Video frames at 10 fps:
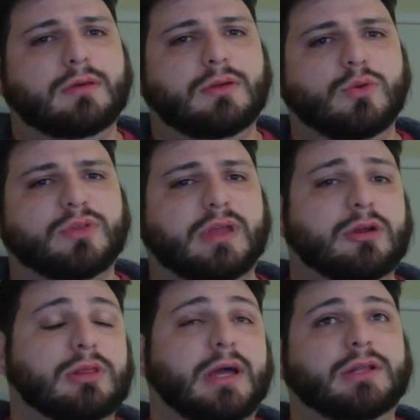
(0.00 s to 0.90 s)
North
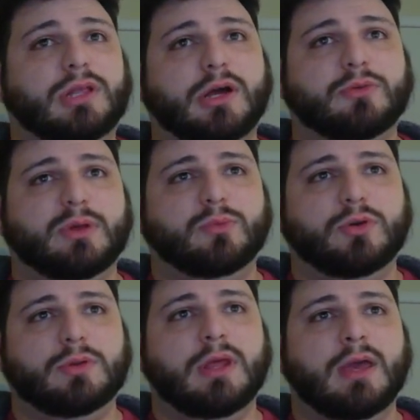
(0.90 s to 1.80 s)
Carolina lottery
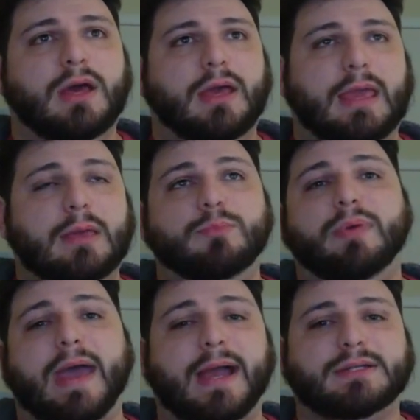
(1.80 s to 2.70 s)
would
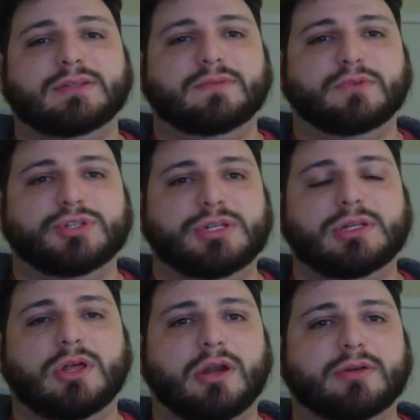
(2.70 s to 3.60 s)
impact the
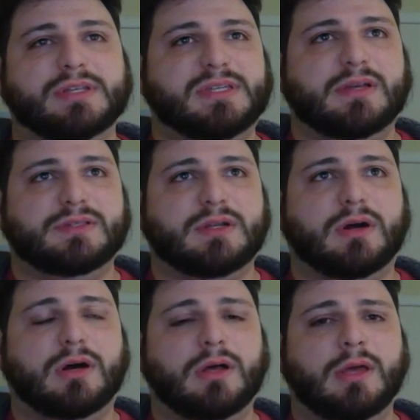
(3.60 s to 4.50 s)
Virginia lottery sales at
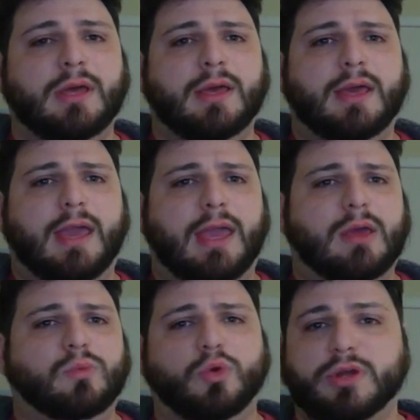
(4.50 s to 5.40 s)
all.
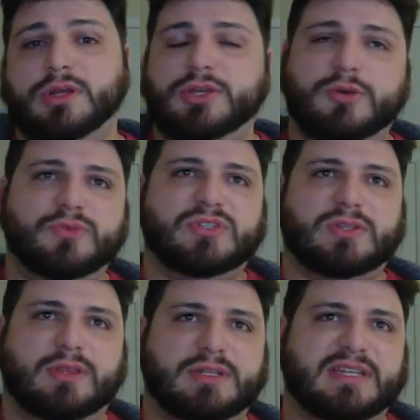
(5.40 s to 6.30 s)
And we're going to
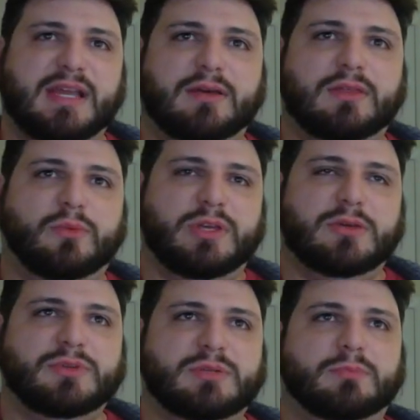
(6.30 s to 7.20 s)
use the data that we
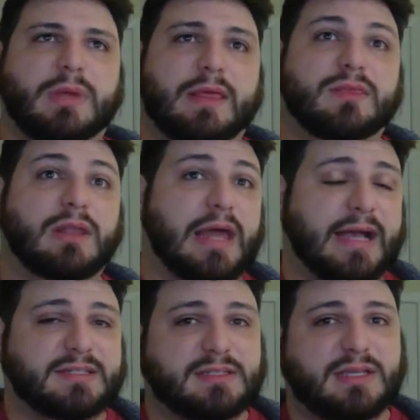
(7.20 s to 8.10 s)
used in the
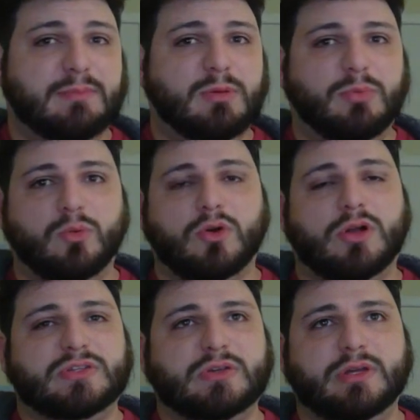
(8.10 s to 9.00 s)
last assignment, but we're
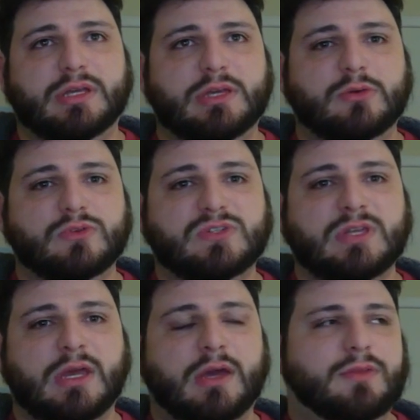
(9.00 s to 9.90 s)
also going to
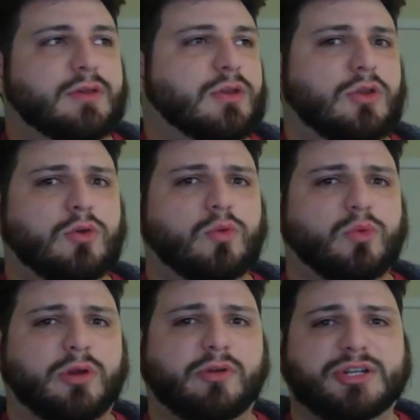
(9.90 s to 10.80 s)
use the new
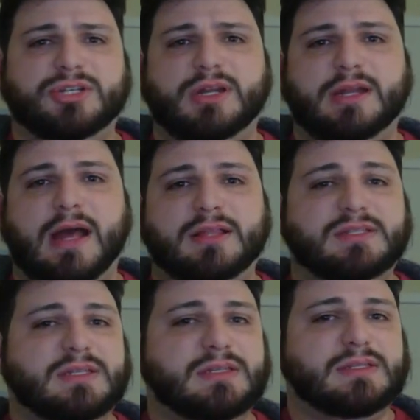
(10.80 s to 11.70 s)
regression
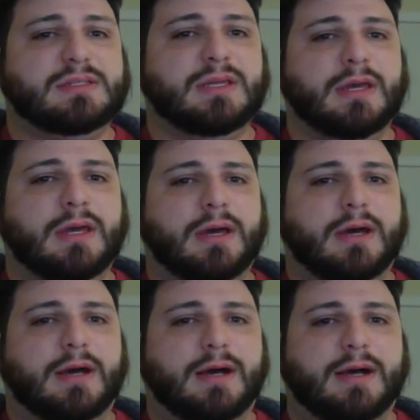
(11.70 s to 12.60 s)
analysis
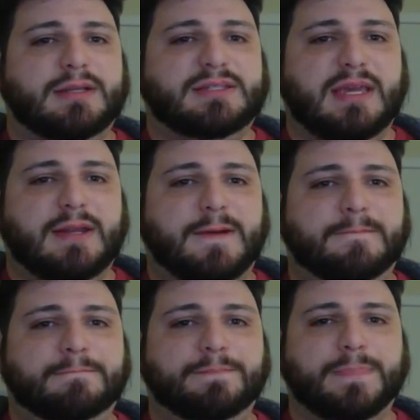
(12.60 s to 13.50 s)

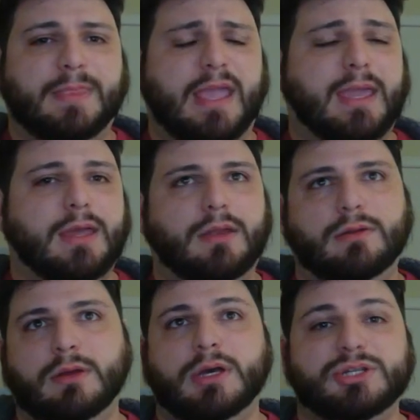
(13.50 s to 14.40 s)
data.
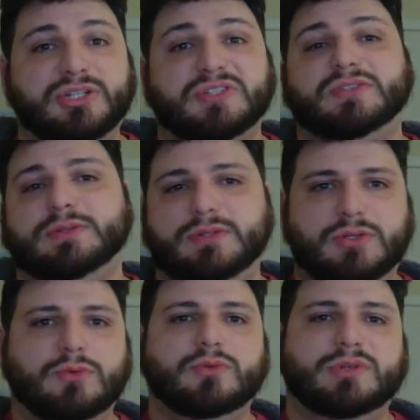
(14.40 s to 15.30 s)
And just
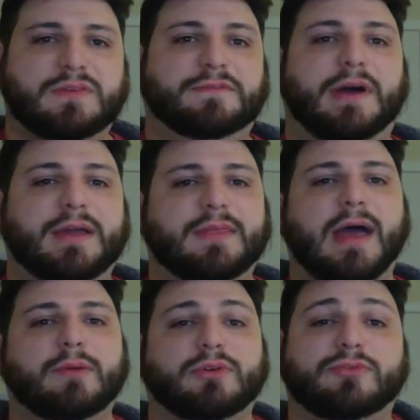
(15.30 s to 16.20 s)
to define
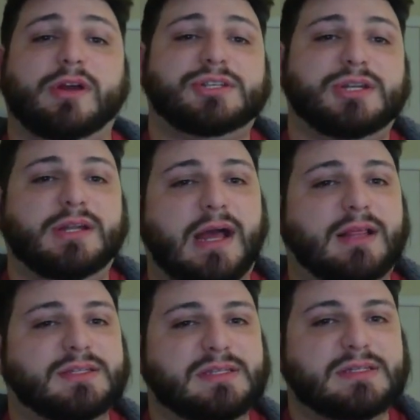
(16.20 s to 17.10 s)
that, regression
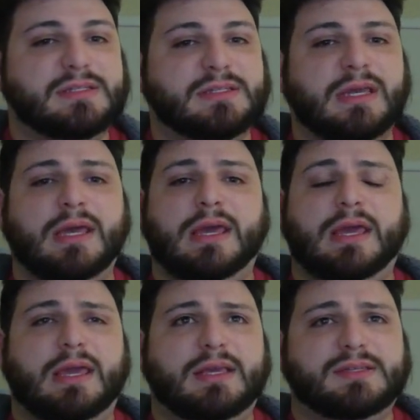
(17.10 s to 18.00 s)
analysis
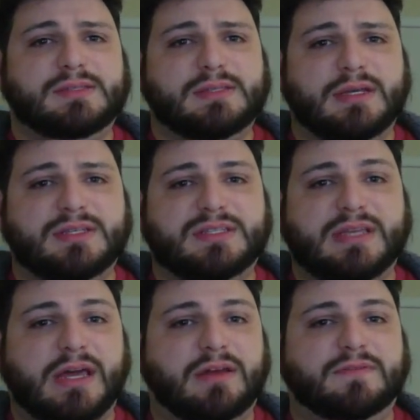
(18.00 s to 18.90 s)
is a
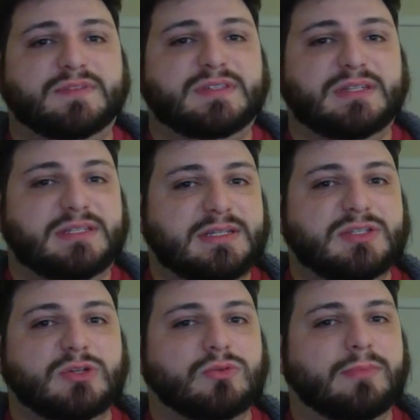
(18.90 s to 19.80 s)
set of
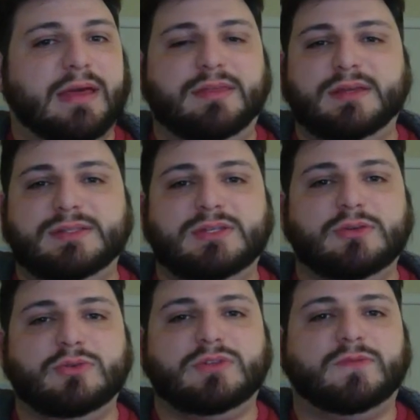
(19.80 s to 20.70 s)
statistical methods
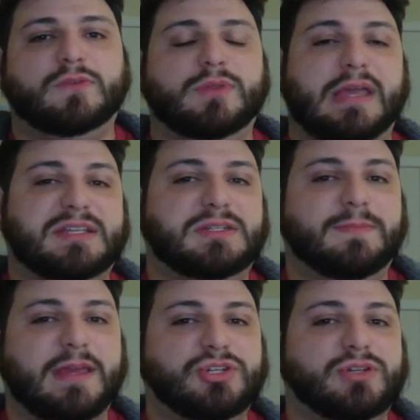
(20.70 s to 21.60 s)
used for the
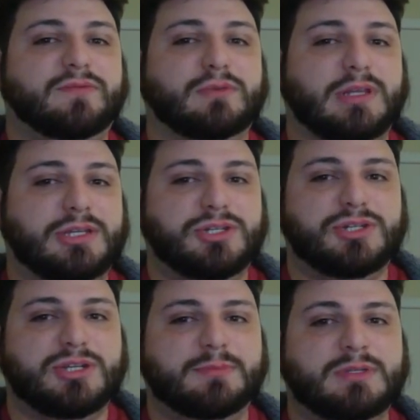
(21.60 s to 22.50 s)
estimation of
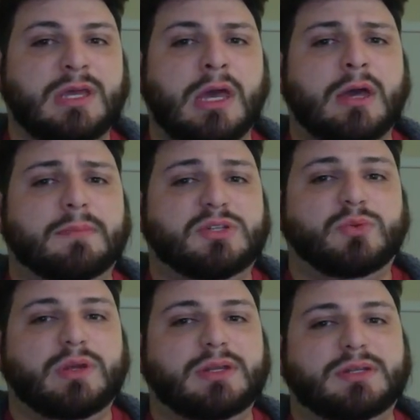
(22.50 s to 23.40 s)
relationships
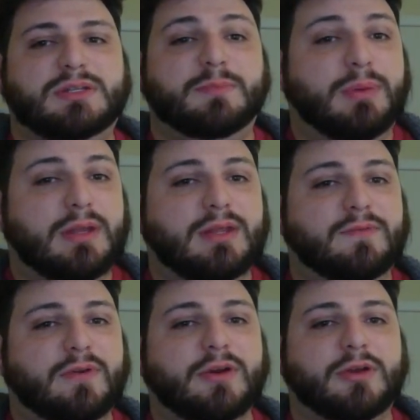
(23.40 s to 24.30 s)
between a
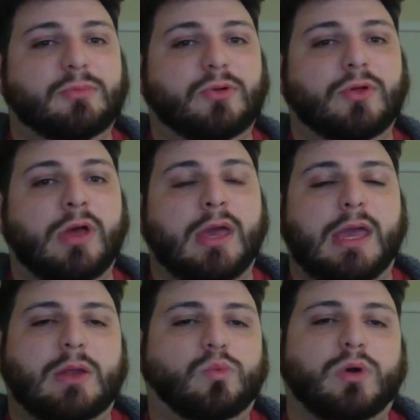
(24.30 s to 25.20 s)
dependent variable
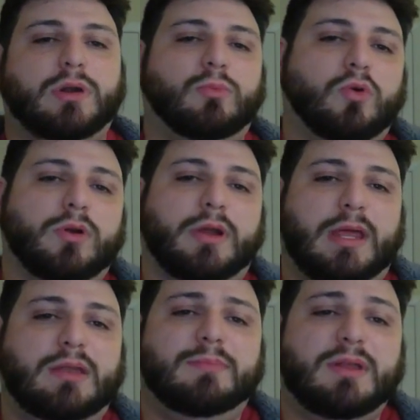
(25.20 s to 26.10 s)
and one or more
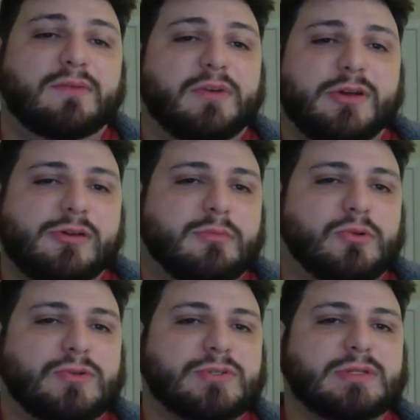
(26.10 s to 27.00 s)
independent
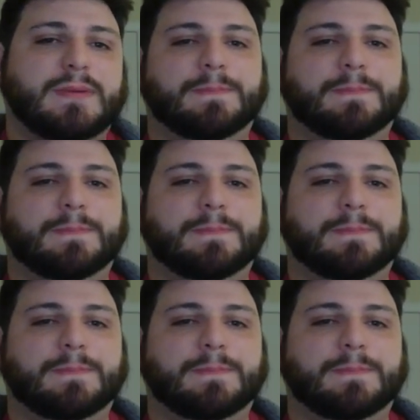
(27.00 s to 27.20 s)
variables.